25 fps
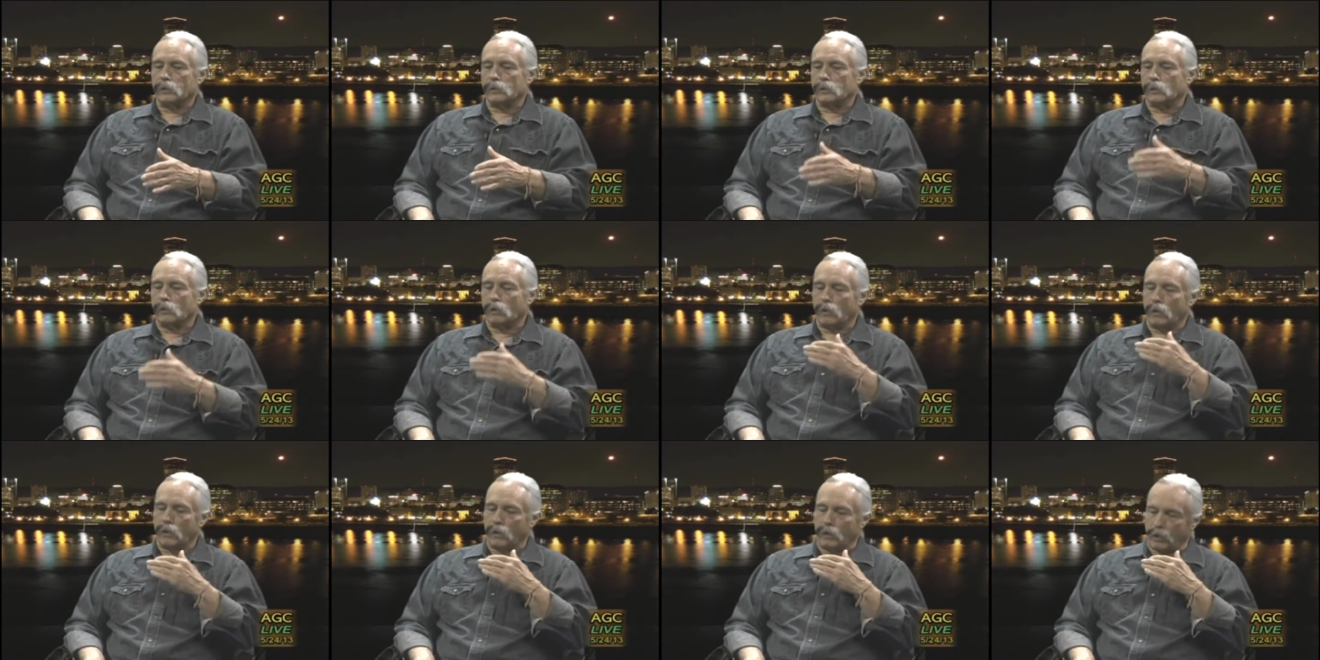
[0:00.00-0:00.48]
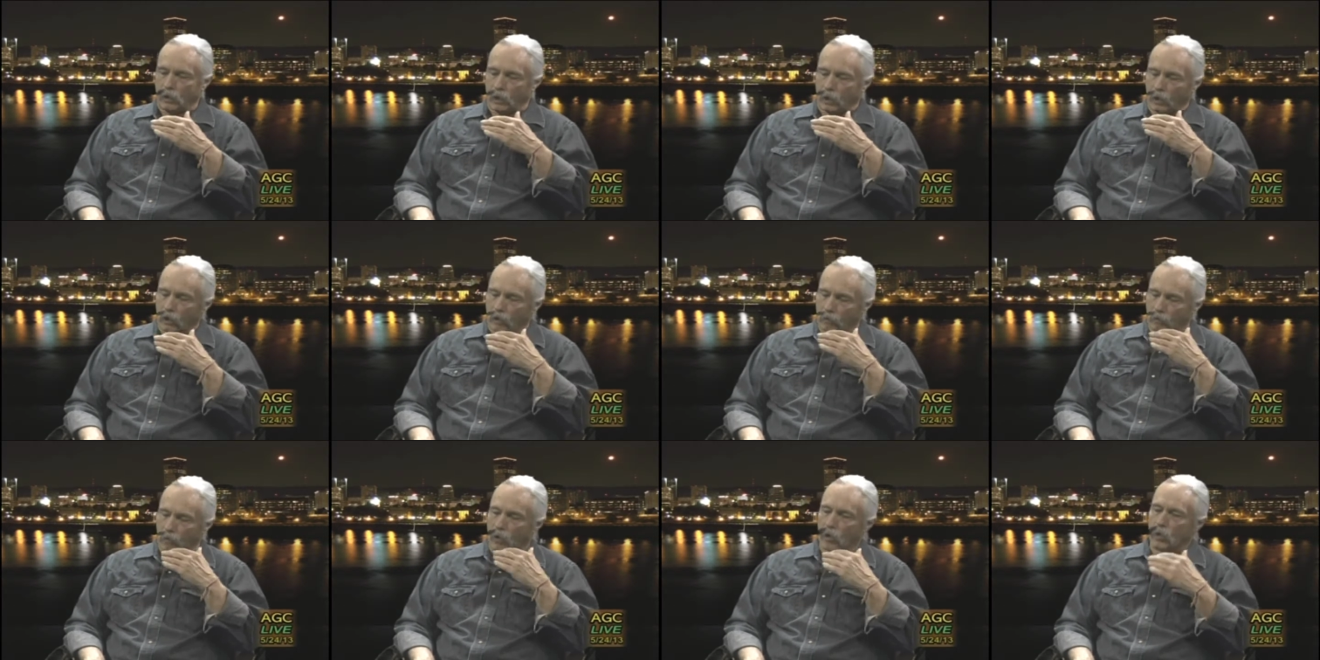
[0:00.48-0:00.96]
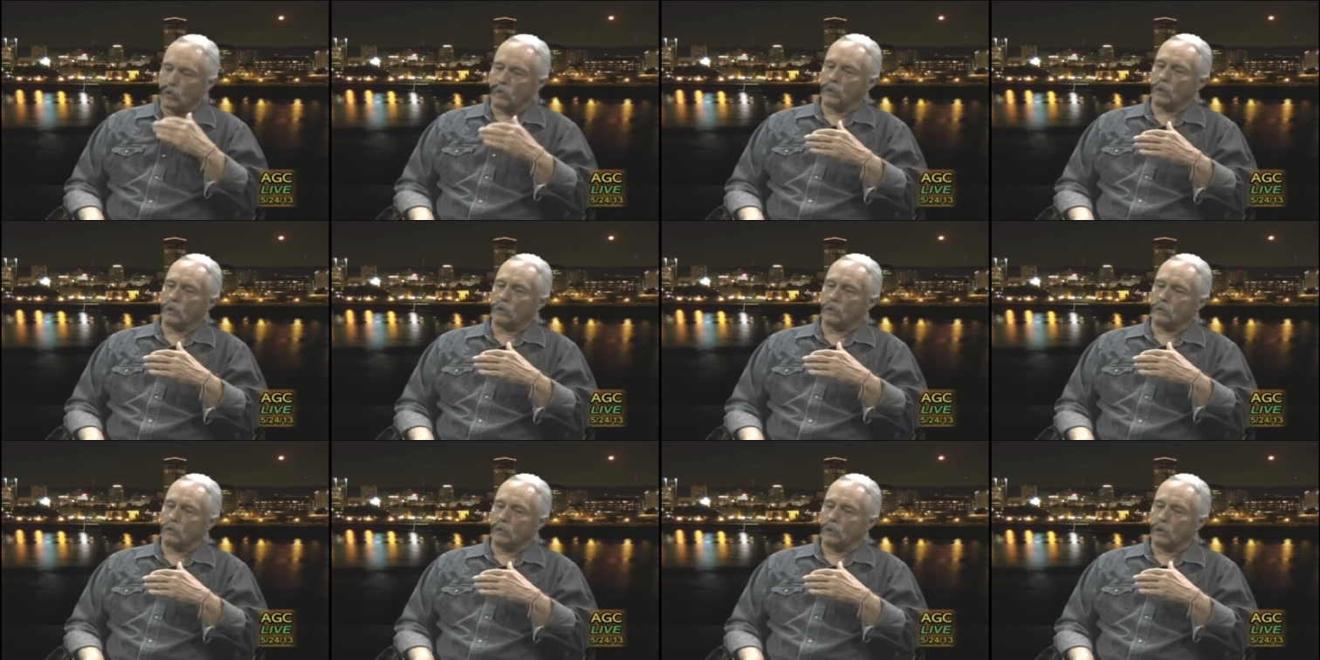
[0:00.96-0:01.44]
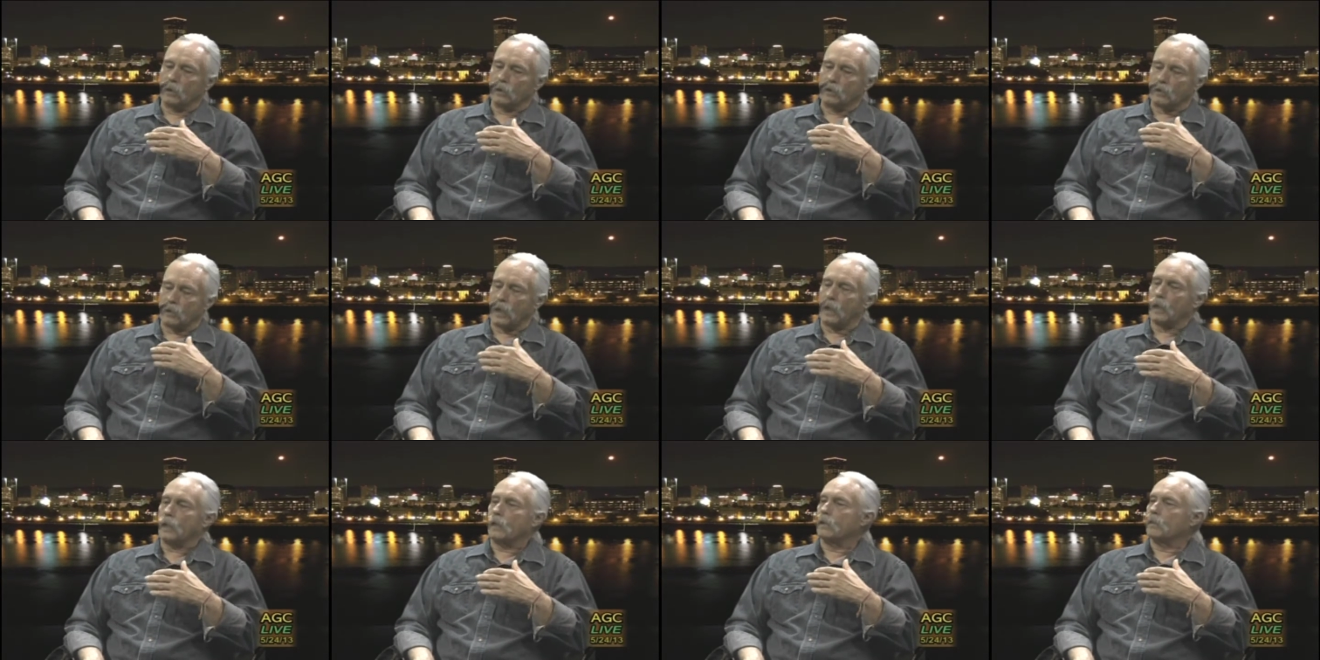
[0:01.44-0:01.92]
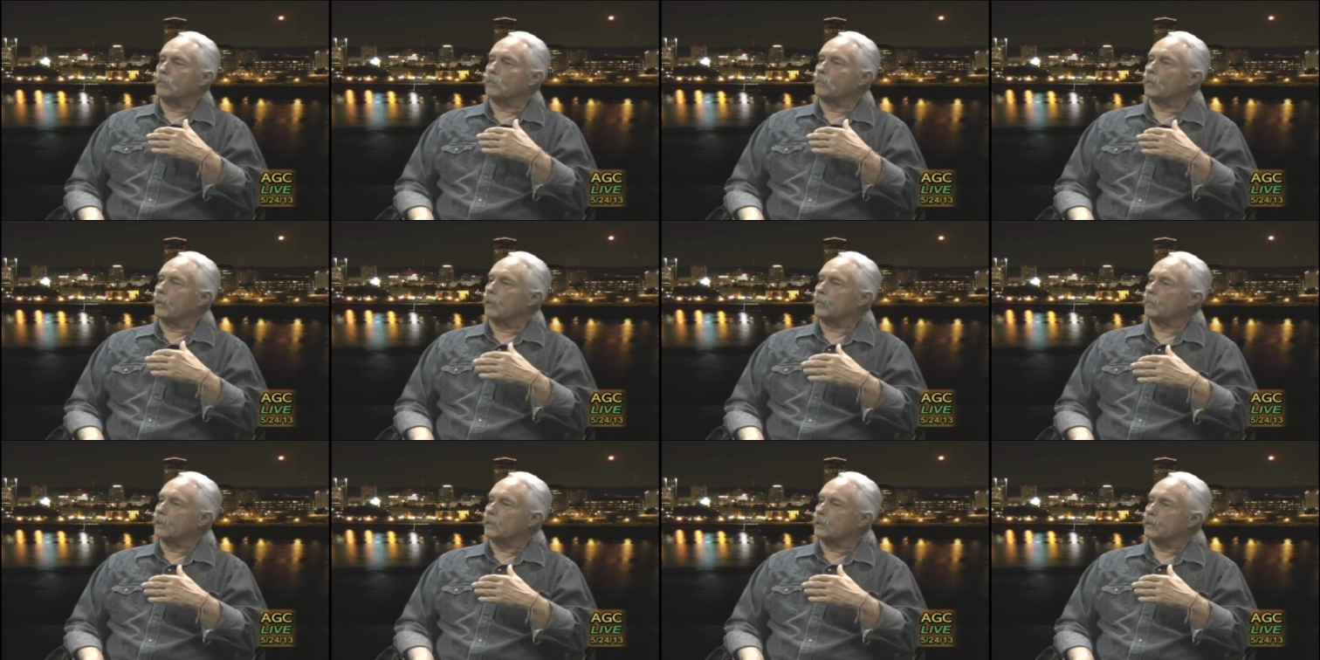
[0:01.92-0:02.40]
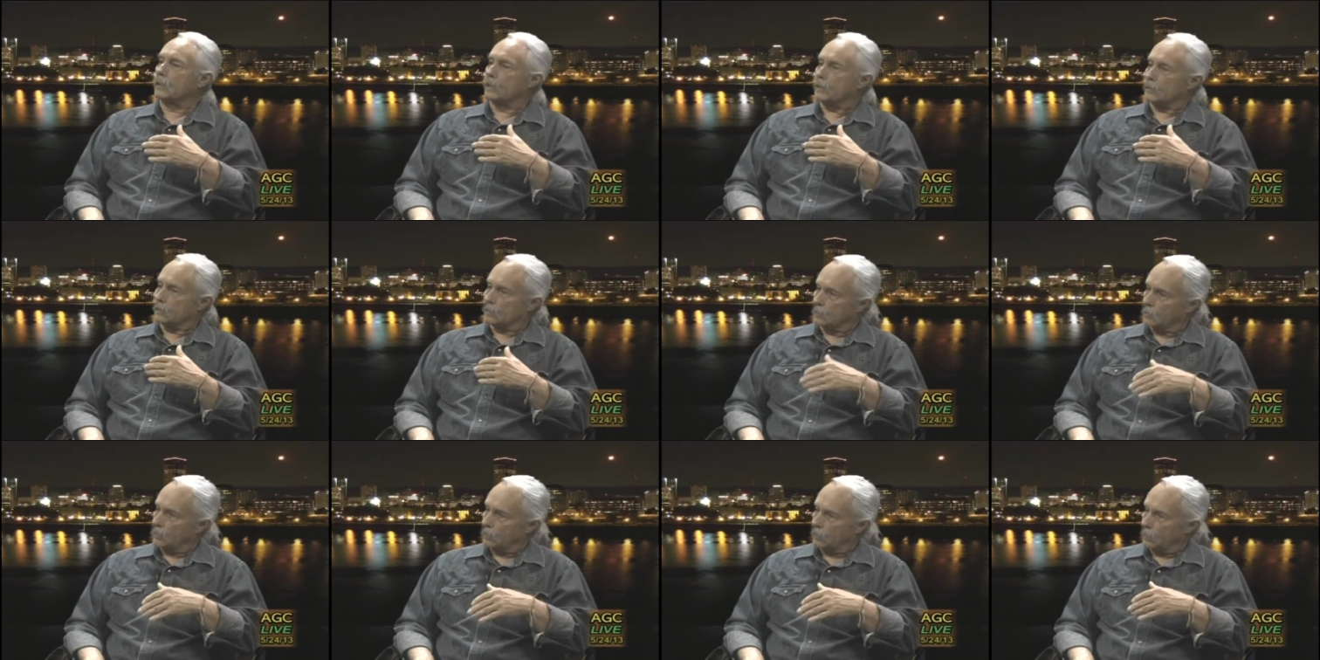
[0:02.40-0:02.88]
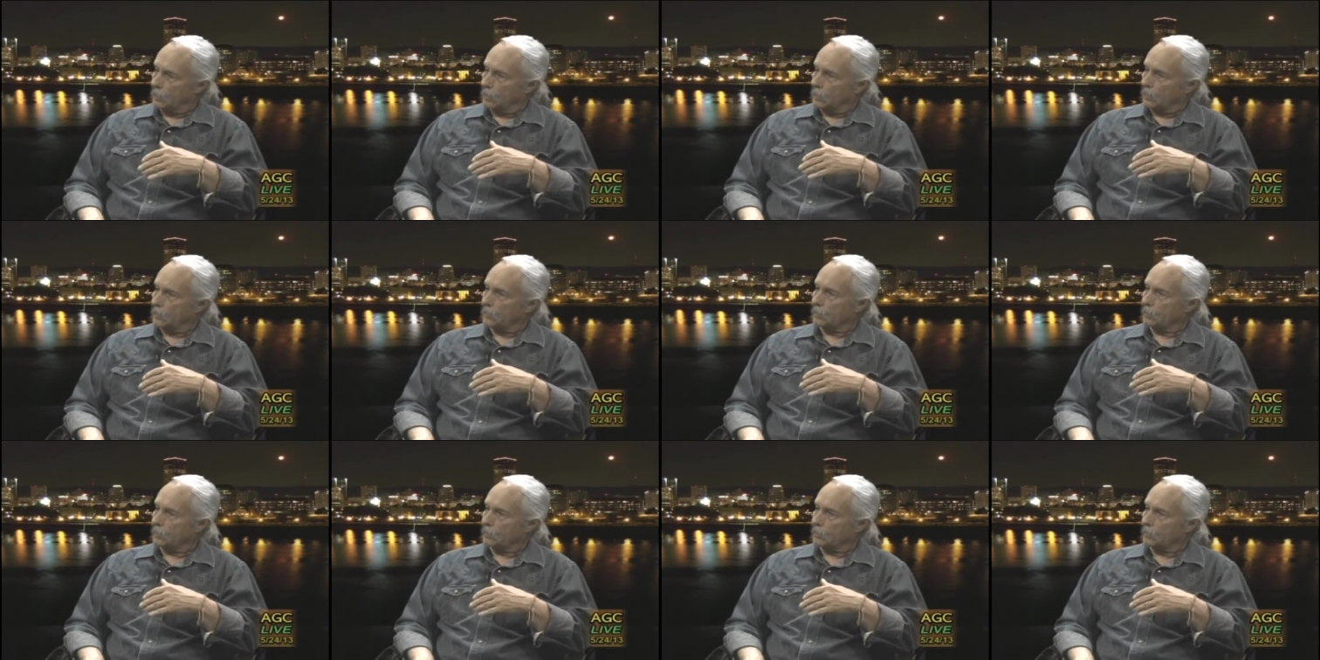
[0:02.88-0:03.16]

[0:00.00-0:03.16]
So they have already taken public testimony.